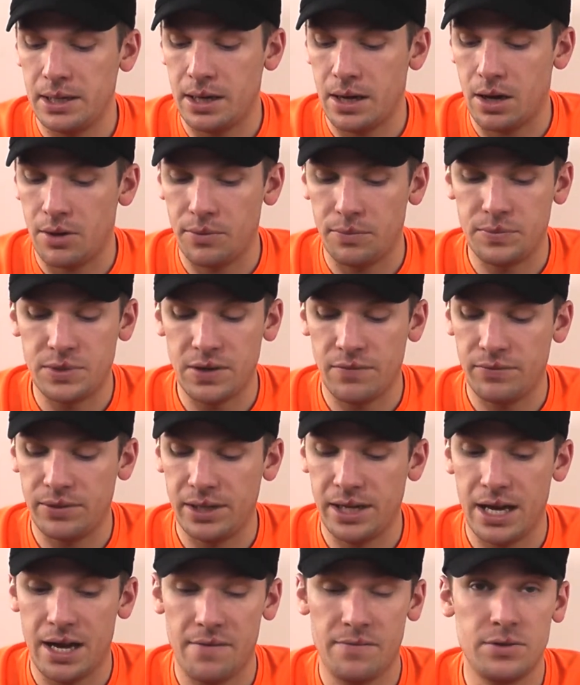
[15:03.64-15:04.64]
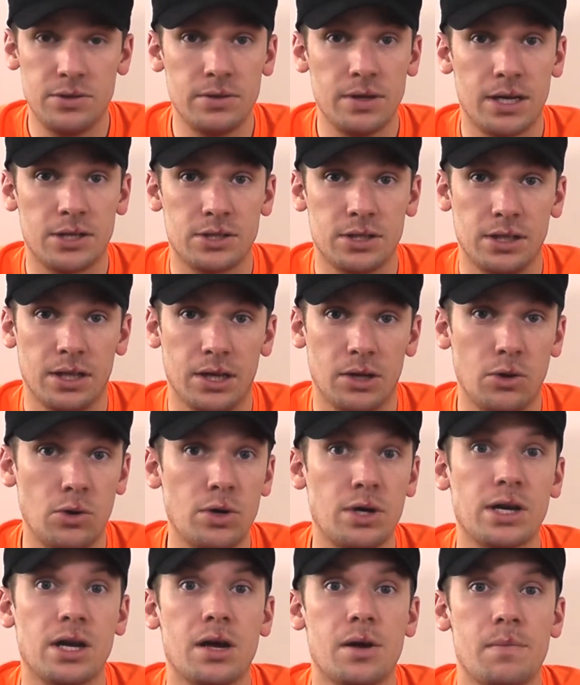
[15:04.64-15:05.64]
I'll definitely have to actually like
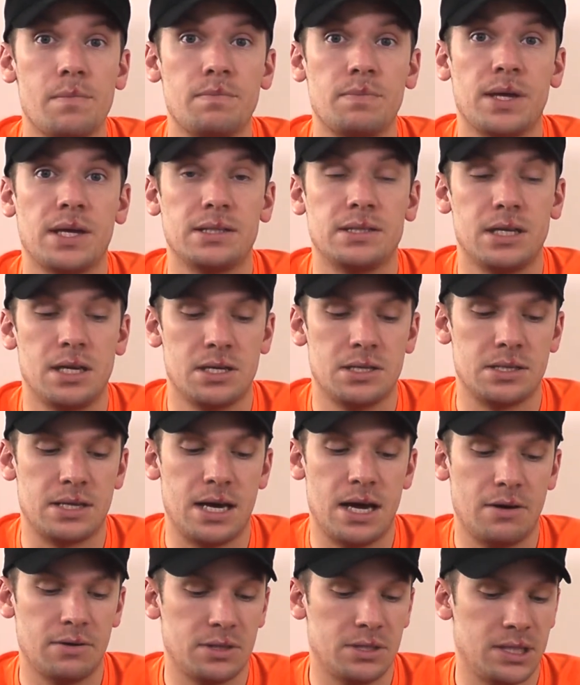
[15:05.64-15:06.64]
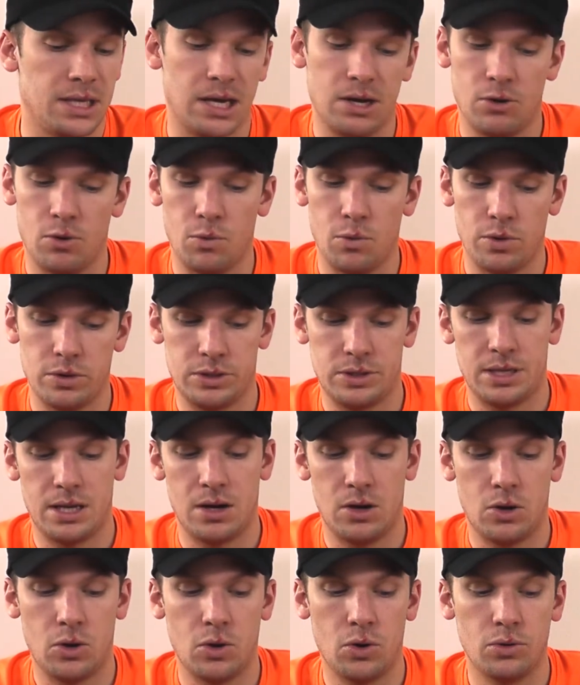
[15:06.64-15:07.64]
hook it up and test it out to see how it works
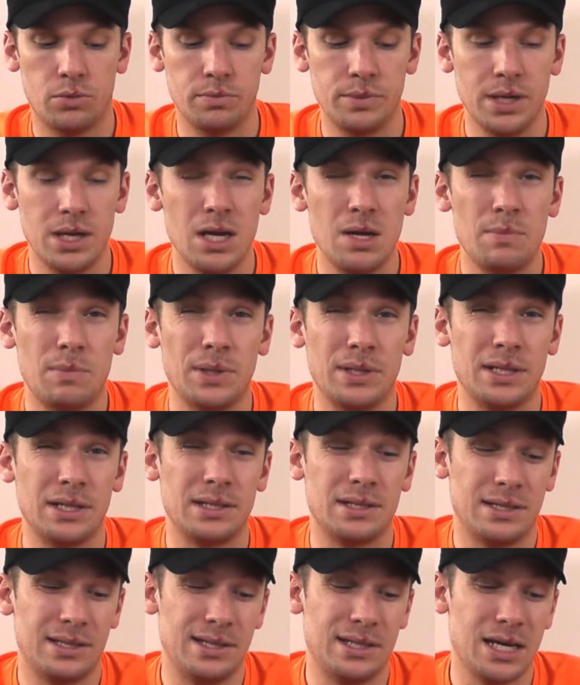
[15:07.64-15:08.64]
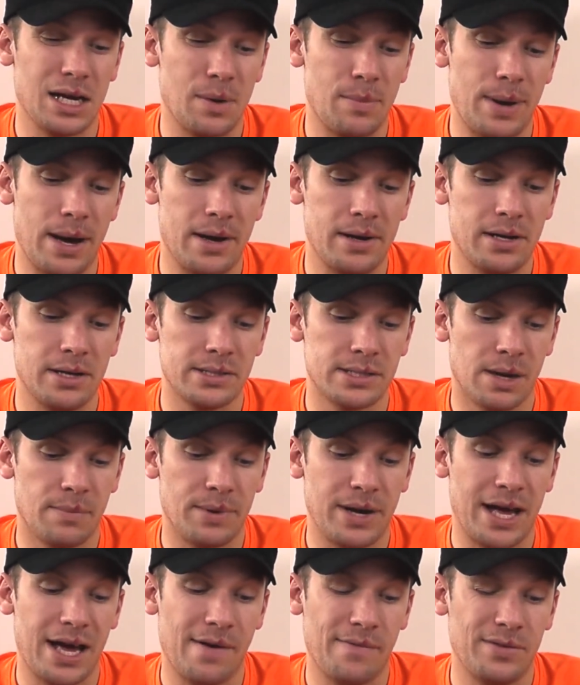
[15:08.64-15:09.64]
at home. But the thing about it is I'm
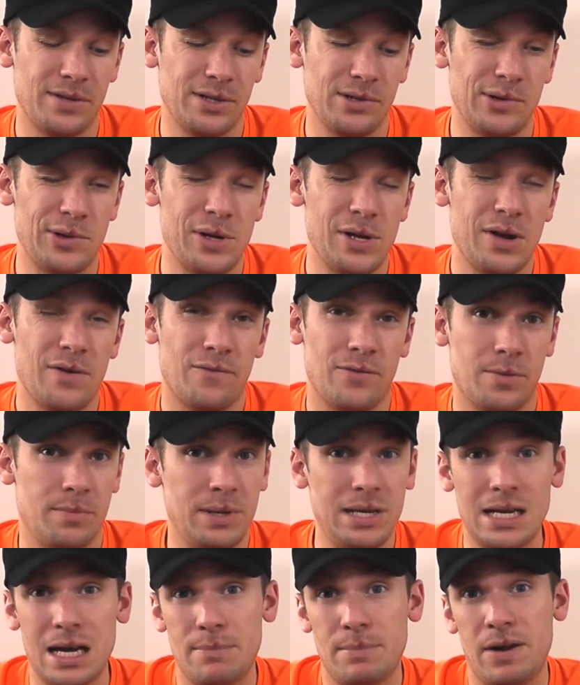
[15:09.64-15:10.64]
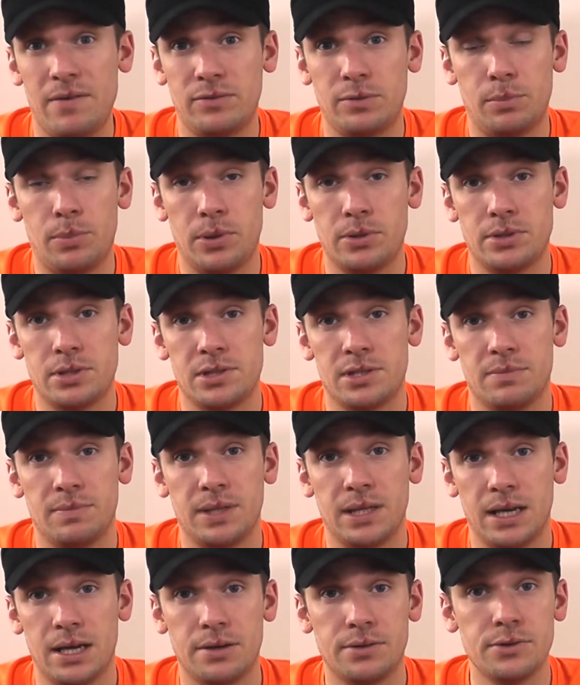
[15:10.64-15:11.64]
going to have to, for me, I'm going to have to purchase
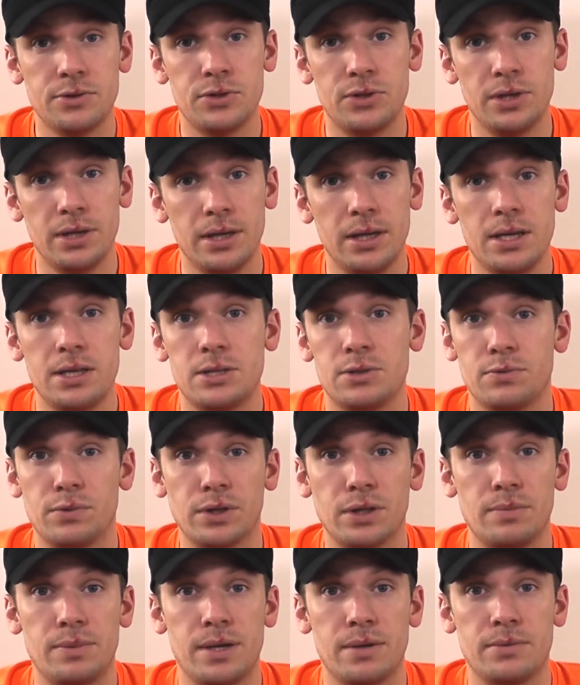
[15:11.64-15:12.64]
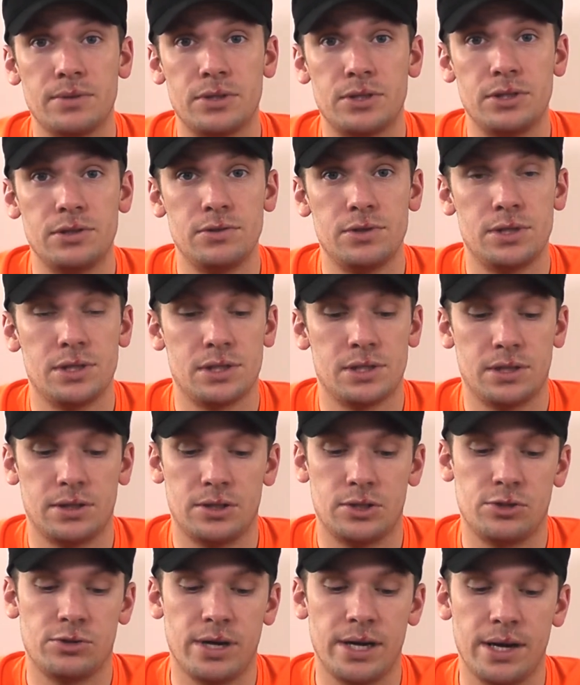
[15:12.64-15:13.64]
something else to really be able to use this on
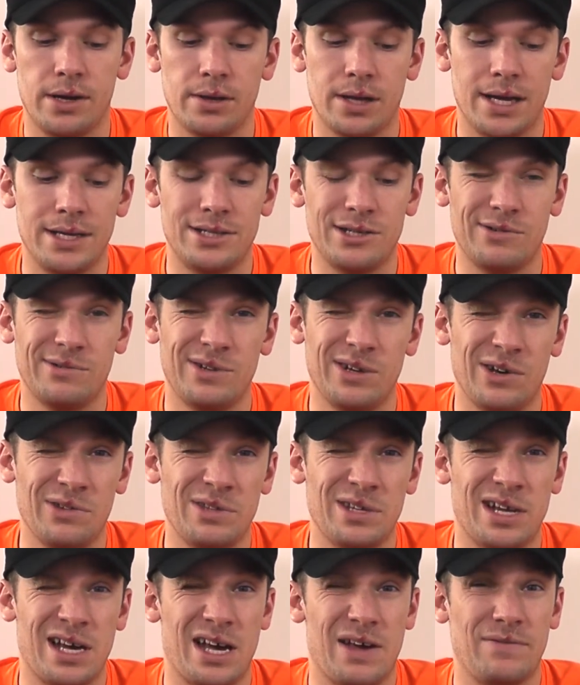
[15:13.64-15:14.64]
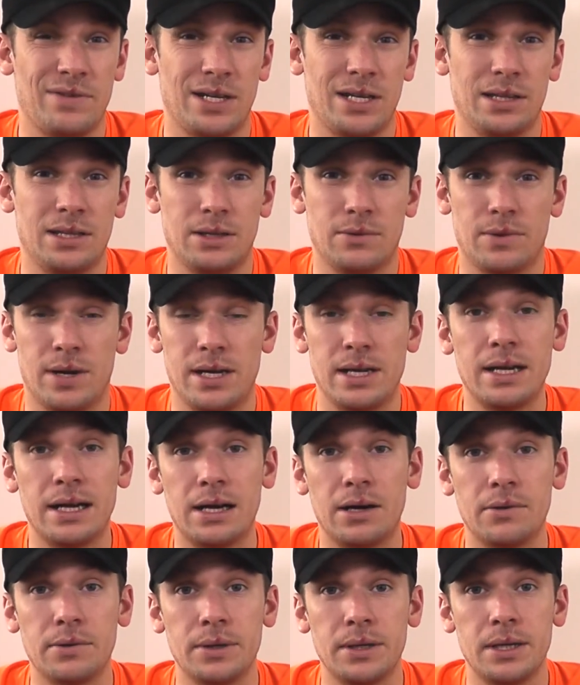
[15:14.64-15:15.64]
the trail. I don't know that I have anything right
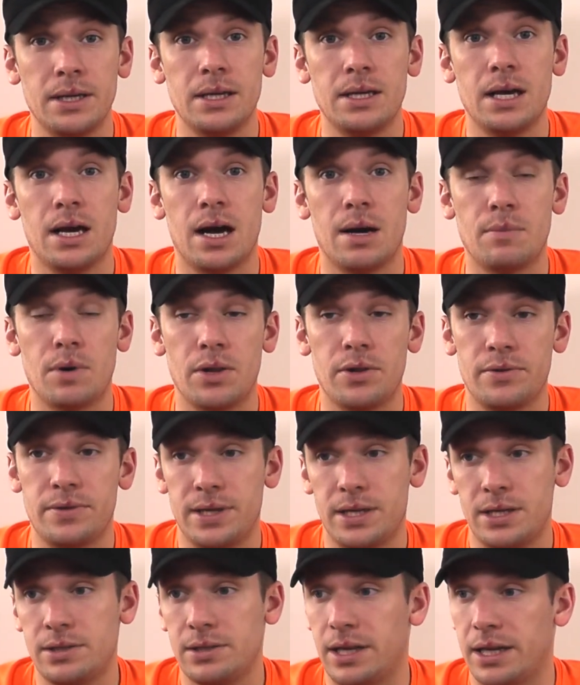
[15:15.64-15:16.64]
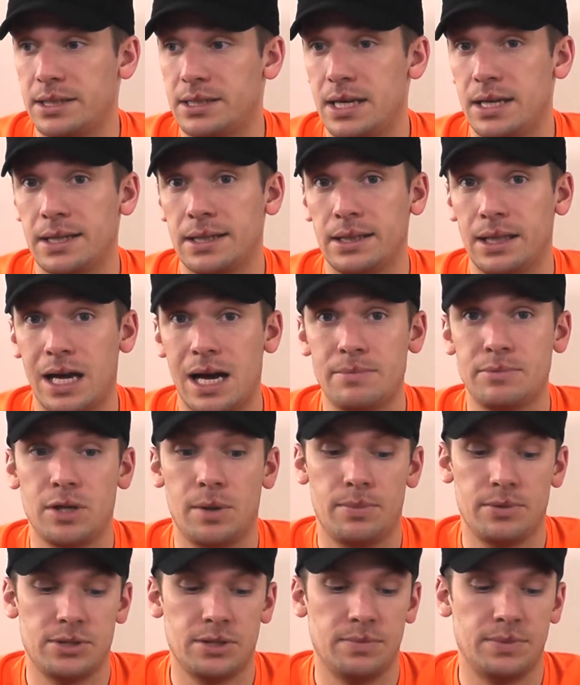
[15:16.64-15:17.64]
now other than like taking a
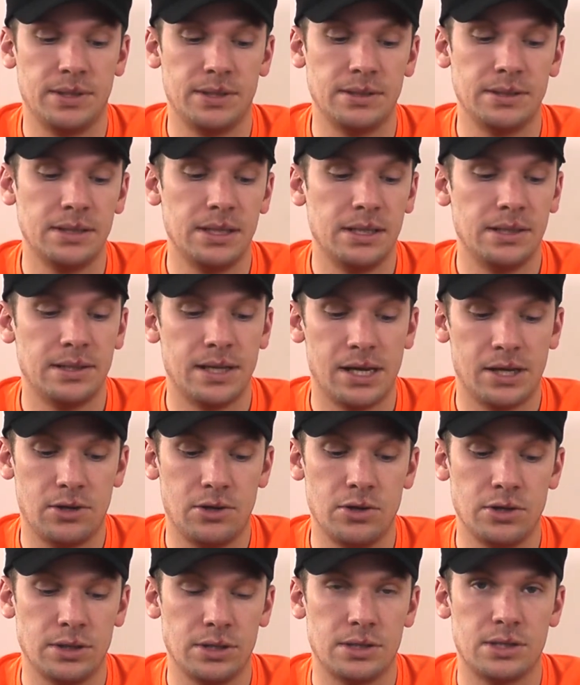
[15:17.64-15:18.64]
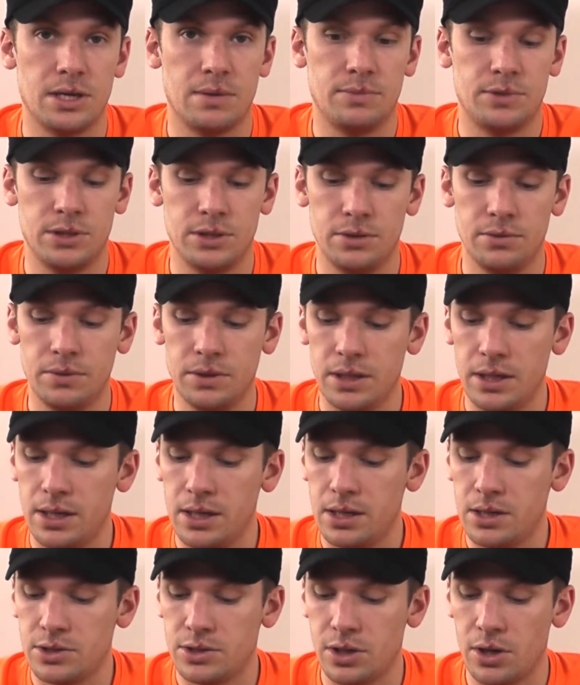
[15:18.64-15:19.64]
laptop or something that I could hook this up to.
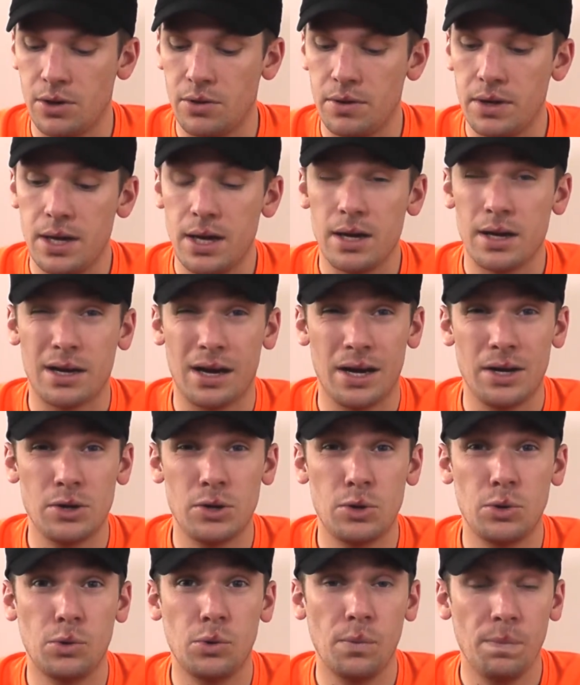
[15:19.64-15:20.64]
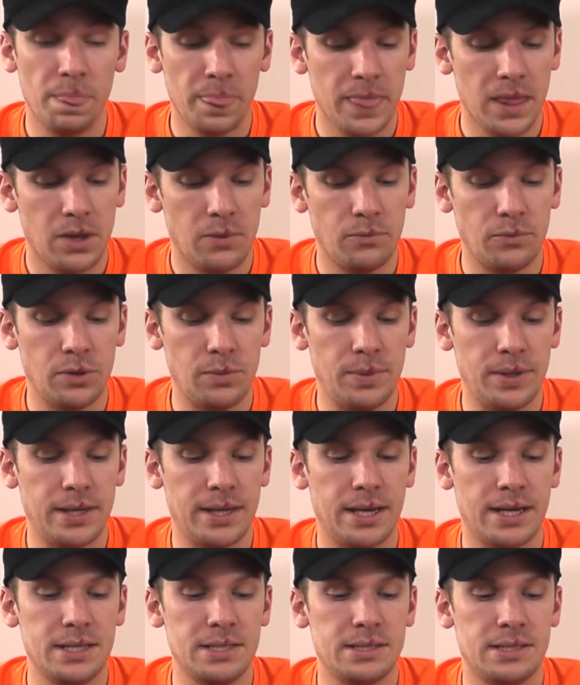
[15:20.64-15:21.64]
So kind of cool. Would have been
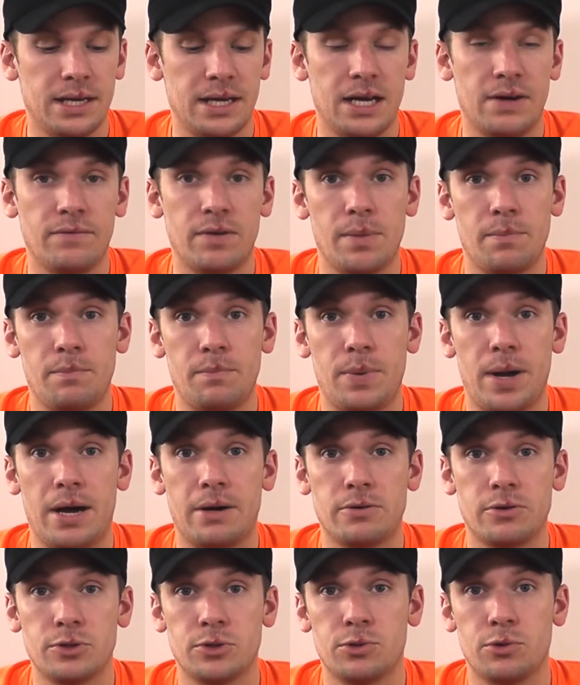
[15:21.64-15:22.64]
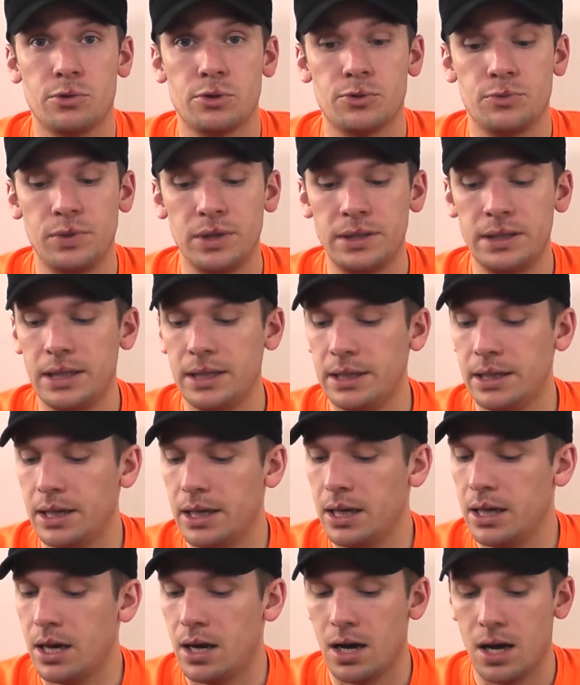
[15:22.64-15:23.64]
nice to have a power source with it,
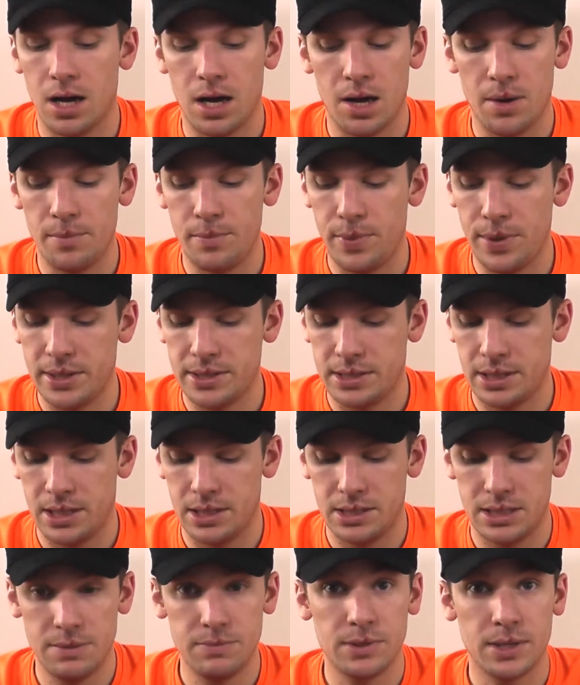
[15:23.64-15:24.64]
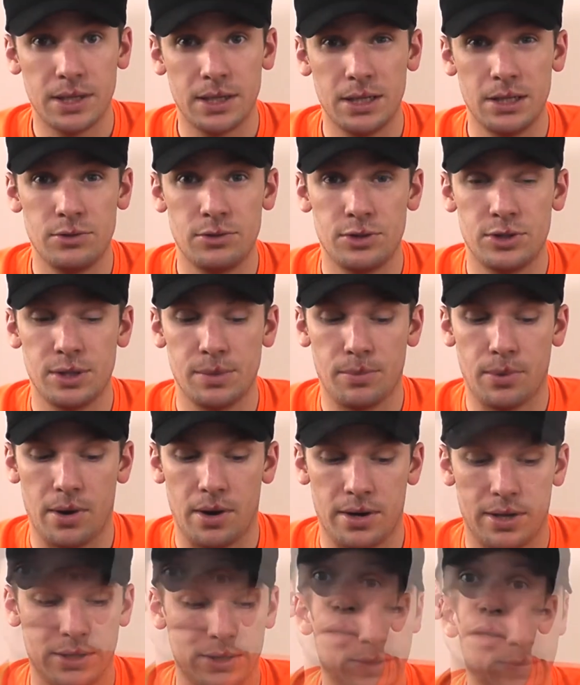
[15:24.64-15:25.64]
but seems like an interesting
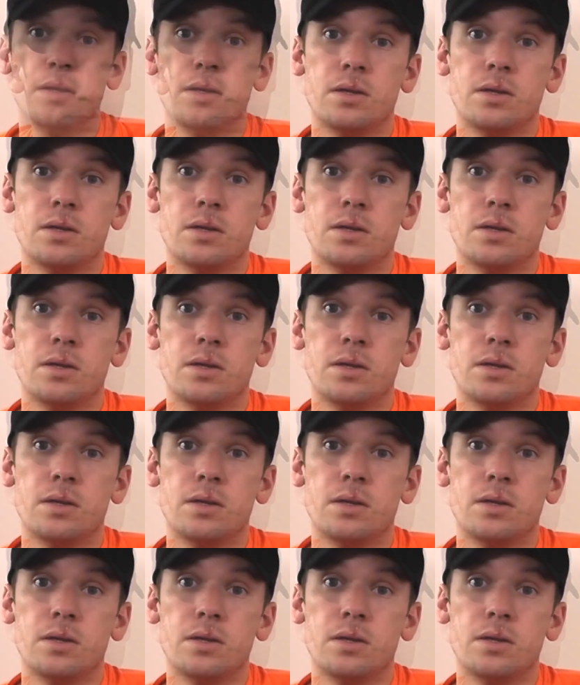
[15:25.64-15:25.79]
product.